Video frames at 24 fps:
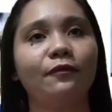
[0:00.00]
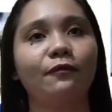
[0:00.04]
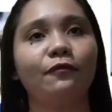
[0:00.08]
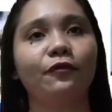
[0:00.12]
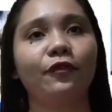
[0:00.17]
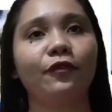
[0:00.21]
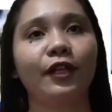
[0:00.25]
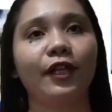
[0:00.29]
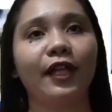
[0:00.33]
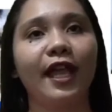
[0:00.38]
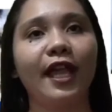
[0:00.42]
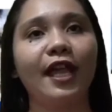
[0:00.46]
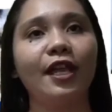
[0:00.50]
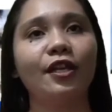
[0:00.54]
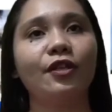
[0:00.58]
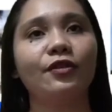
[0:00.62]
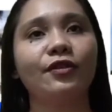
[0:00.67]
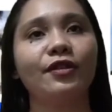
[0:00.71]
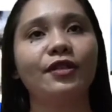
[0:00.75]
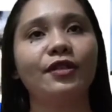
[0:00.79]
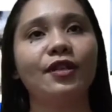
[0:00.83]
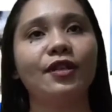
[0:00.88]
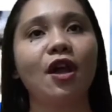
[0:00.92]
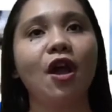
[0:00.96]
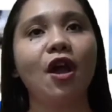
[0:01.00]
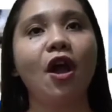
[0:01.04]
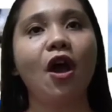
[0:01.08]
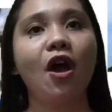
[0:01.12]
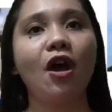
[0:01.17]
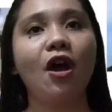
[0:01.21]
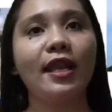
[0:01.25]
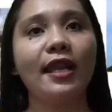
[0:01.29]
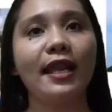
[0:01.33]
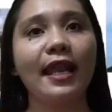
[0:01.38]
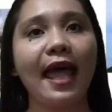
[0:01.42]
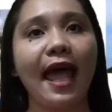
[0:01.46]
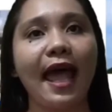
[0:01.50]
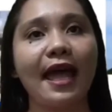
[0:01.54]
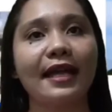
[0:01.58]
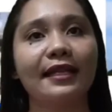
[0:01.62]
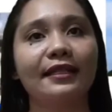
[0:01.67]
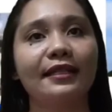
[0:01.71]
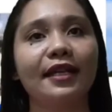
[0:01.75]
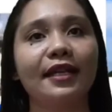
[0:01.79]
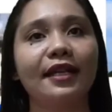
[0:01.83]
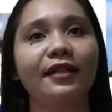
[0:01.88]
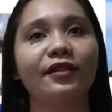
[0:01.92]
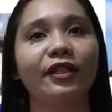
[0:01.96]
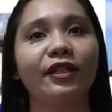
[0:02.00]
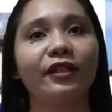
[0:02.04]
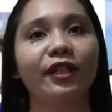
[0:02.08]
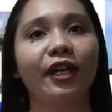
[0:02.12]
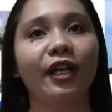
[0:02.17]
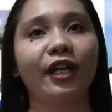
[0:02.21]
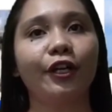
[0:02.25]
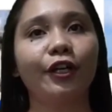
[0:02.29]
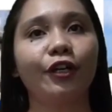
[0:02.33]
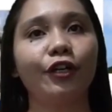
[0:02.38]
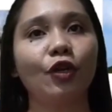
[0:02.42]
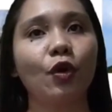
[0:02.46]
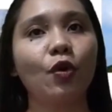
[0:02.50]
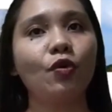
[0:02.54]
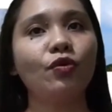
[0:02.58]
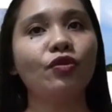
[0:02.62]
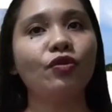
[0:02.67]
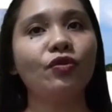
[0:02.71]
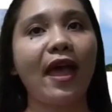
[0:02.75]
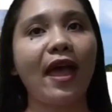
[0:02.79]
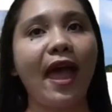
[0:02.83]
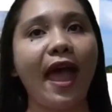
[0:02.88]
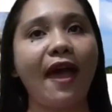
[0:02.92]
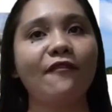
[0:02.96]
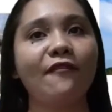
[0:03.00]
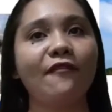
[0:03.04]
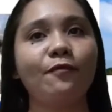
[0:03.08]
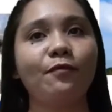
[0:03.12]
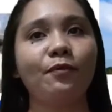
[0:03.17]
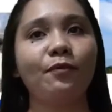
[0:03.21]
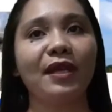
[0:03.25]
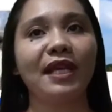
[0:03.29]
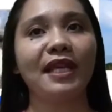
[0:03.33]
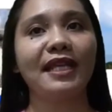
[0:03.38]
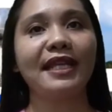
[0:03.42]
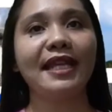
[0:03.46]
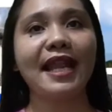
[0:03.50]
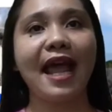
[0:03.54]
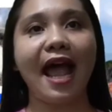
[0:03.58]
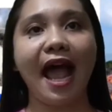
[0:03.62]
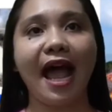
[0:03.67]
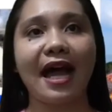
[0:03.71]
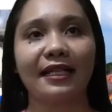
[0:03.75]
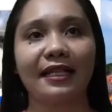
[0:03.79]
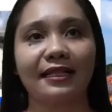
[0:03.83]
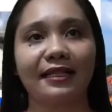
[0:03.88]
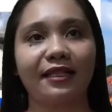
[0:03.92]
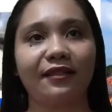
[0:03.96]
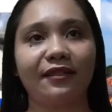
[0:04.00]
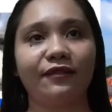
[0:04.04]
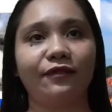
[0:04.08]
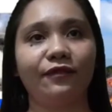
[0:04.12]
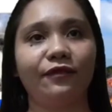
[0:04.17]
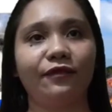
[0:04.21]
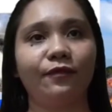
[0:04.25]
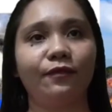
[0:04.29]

volcanoes on land that are known to have been active,